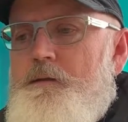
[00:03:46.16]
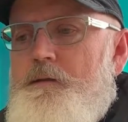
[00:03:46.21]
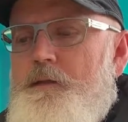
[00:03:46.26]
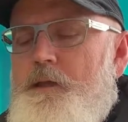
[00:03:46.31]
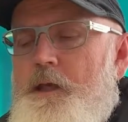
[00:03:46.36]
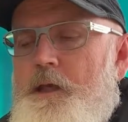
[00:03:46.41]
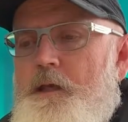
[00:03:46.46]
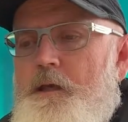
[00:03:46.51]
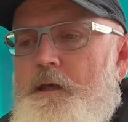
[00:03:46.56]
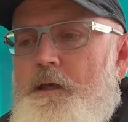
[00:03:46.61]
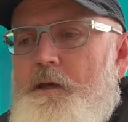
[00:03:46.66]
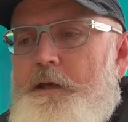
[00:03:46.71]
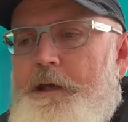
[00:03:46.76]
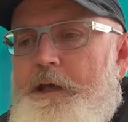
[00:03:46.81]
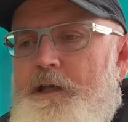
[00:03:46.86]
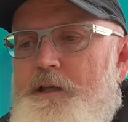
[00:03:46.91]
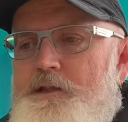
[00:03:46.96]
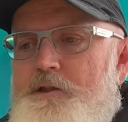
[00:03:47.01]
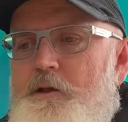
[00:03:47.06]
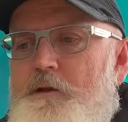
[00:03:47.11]
there
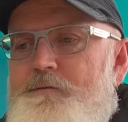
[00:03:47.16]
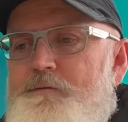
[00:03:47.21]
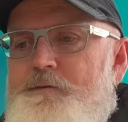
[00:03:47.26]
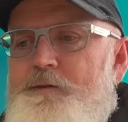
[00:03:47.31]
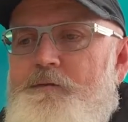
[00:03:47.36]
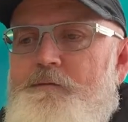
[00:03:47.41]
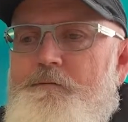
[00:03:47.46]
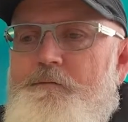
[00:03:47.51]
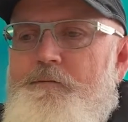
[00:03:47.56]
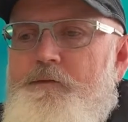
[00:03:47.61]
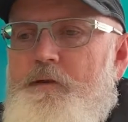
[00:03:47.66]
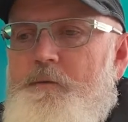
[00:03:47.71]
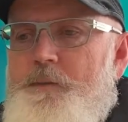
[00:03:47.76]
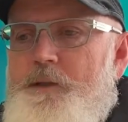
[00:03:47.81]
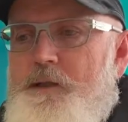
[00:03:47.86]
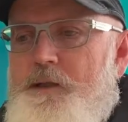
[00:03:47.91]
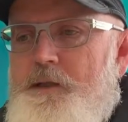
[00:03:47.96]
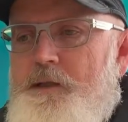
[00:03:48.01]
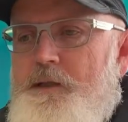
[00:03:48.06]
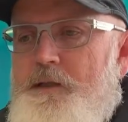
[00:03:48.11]
has often,
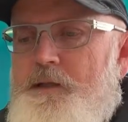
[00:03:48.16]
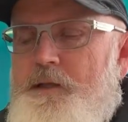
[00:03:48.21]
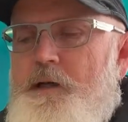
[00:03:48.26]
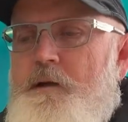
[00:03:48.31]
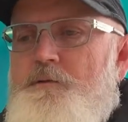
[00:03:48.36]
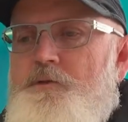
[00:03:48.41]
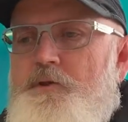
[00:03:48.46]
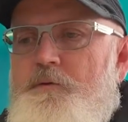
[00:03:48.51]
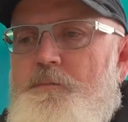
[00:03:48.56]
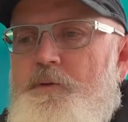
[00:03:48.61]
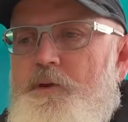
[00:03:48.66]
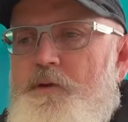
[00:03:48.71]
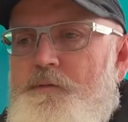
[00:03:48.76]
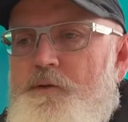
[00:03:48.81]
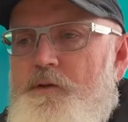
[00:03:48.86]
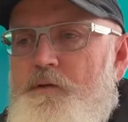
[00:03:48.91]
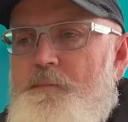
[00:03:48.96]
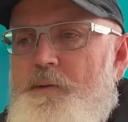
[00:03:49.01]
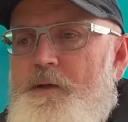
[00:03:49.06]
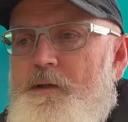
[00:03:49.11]
from a council point of
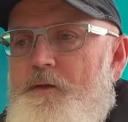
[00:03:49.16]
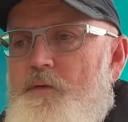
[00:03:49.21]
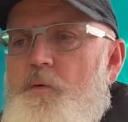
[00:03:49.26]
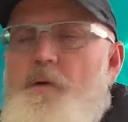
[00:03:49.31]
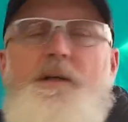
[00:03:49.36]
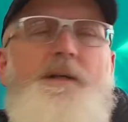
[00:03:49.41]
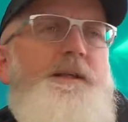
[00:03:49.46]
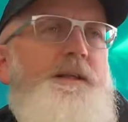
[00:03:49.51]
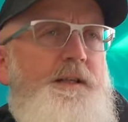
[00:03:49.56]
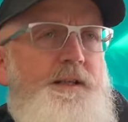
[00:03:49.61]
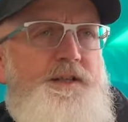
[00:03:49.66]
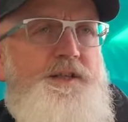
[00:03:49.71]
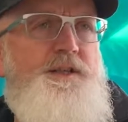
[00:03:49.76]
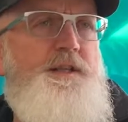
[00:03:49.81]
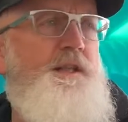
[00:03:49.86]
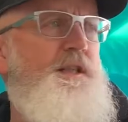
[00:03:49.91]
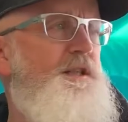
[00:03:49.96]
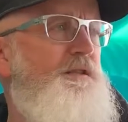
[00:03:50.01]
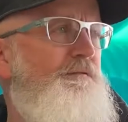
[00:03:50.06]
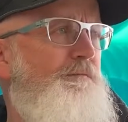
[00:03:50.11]
view, been quite an
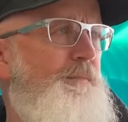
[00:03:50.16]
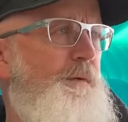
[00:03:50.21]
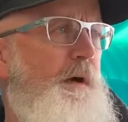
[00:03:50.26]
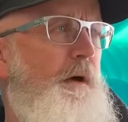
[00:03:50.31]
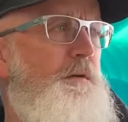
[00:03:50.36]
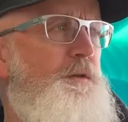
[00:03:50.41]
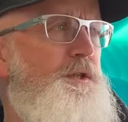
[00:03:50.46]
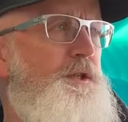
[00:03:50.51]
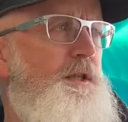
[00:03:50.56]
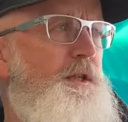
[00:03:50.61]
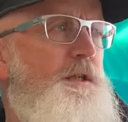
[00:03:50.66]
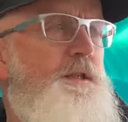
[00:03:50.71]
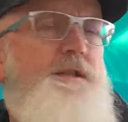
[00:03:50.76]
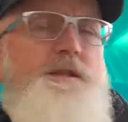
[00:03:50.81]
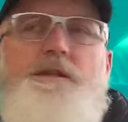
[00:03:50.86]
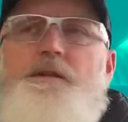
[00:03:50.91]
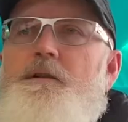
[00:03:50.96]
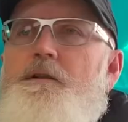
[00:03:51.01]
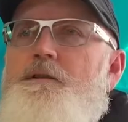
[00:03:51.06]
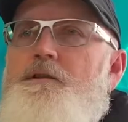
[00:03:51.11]
extensive
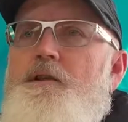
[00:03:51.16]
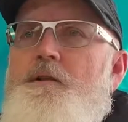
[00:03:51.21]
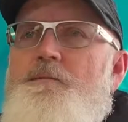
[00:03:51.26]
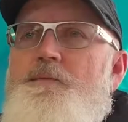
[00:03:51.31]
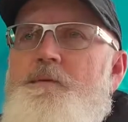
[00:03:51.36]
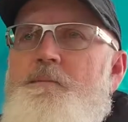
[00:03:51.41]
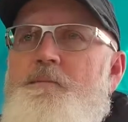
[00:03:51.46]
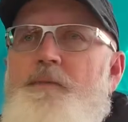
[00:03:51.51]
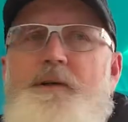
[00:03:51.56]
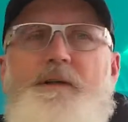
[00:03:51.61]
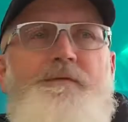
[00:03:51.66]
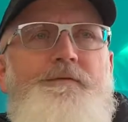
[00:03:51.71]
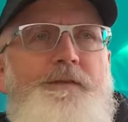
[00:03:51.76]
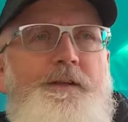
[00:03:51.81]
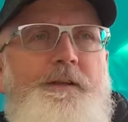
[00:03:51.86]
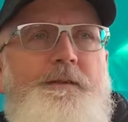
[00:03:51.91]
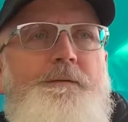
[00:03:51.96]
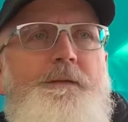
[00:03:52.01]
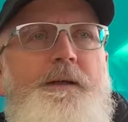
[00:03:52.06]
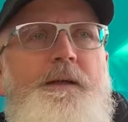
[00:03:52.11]
process in terms of
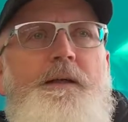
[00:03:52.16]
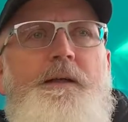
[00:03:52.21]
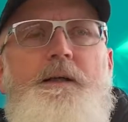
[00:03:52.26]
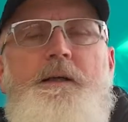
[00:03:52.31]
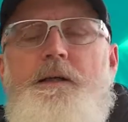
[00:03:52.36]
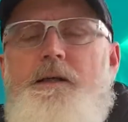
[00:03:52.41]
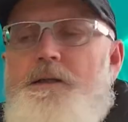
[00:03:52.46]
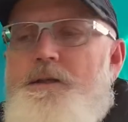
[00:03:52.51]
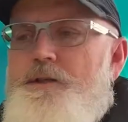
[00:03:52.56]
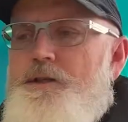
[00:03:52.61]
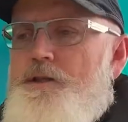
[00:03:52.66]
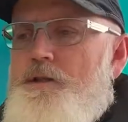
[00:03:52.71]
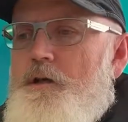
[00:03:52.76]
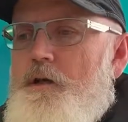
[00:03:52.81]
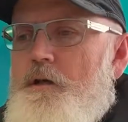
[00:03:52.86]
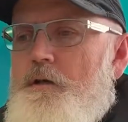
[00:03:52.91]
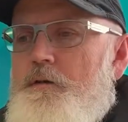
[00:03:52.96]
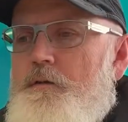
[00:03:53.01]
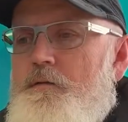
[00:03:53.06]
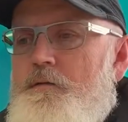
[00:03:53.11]
briefing.
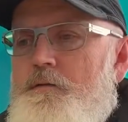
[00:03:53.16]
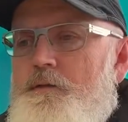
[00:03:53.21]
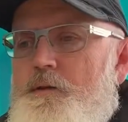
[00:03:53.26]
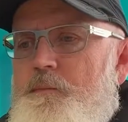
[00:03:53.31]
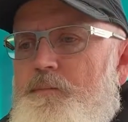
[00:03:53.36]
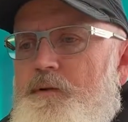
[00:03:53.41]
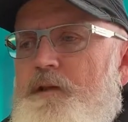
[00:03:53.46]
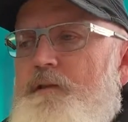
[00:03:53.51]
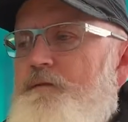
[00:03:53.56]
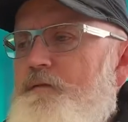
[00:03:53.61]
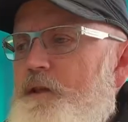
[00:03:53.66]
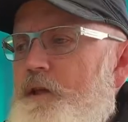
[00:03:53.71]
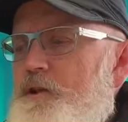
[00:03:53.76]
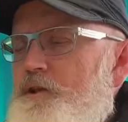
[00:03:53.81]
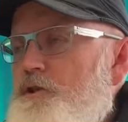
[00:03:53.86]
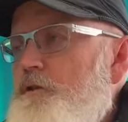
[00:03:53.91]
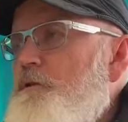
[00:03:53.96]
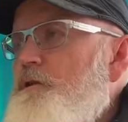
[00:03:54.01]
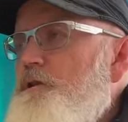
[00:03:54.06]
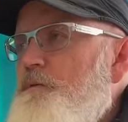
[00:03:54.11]
So the brief they
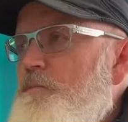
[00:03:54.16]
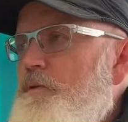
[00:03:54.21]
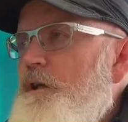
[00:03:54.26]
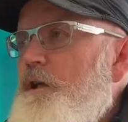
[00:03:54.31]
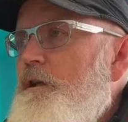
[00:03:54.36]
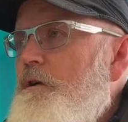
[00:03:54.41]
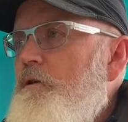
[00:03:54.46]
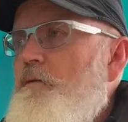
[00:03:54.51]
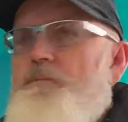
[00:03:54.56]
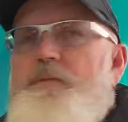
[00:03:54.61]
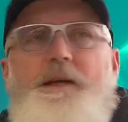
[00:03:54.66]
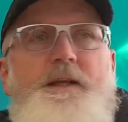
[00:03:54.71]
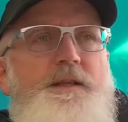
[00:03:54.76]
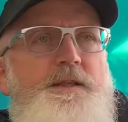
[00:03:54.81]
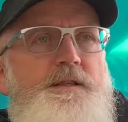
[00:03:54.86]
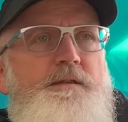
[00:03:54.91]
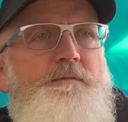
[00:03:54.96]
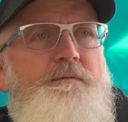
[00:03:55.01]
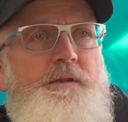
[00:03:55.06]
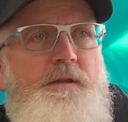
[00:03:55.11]
issued is pretty
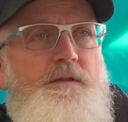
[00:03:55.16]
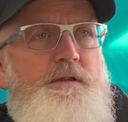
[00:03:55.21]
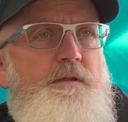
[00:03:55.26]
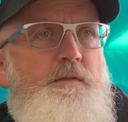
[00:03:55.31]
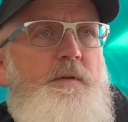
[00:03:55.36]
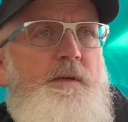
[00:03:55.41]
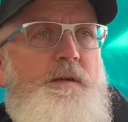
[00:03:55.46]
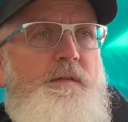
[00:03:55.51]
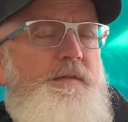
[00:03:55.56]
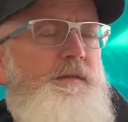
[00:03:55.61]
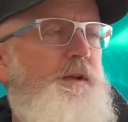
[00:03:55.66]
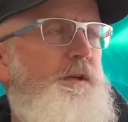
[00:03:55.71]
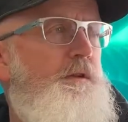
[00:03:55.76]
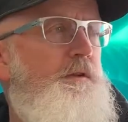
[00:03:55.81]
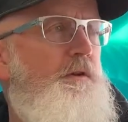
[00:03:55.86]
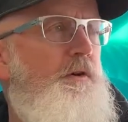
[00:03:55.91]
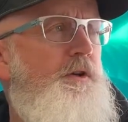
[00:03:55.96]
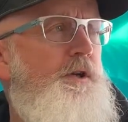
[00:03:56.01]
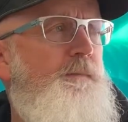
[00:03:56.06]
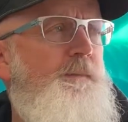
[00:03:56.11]
comprehensive, and it's quite a thick
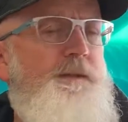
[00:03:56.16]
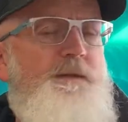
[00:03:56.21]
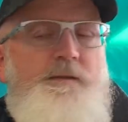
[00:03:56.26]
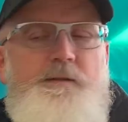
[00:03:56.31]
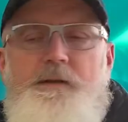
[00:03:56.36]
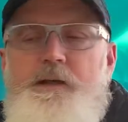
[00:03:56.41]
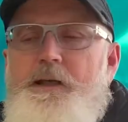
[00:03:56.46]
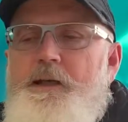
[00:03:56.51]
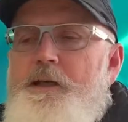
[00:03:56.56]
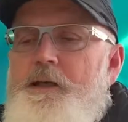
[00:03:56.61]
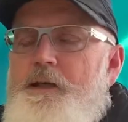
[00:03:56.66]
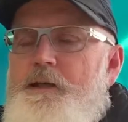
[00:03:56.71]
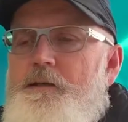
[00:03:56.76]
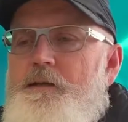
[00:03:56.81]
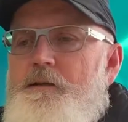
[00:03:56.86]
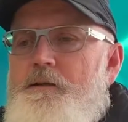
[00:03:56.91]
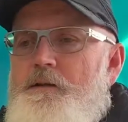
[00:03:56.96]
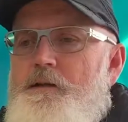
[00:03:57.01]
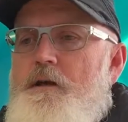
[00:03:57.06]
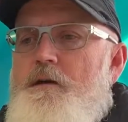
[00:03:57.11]
document, and
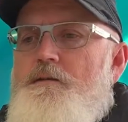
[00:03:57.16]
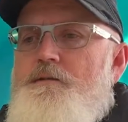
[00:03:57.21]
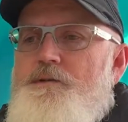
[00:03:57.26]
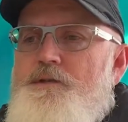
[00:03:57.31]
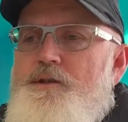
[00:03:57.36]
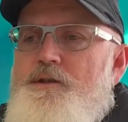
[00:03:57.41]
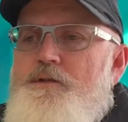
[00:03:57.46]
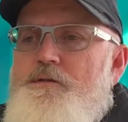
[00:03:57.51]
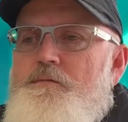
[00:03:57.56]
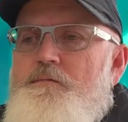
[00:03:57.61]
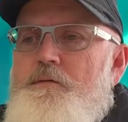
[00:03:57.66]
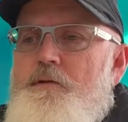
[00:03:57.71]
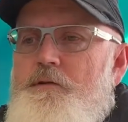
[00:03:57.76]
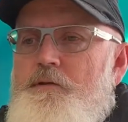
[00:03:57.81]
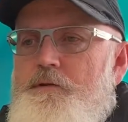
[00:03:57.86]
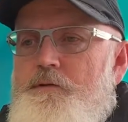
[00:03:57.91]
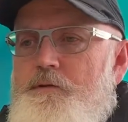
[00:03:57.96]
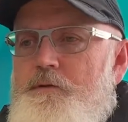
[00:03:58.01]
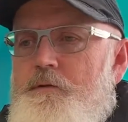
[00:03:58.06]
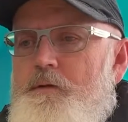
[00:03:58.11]
it goes
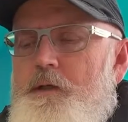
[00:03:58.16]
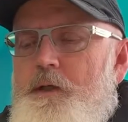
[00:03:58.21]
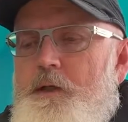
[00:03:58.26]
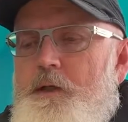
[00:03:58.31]
through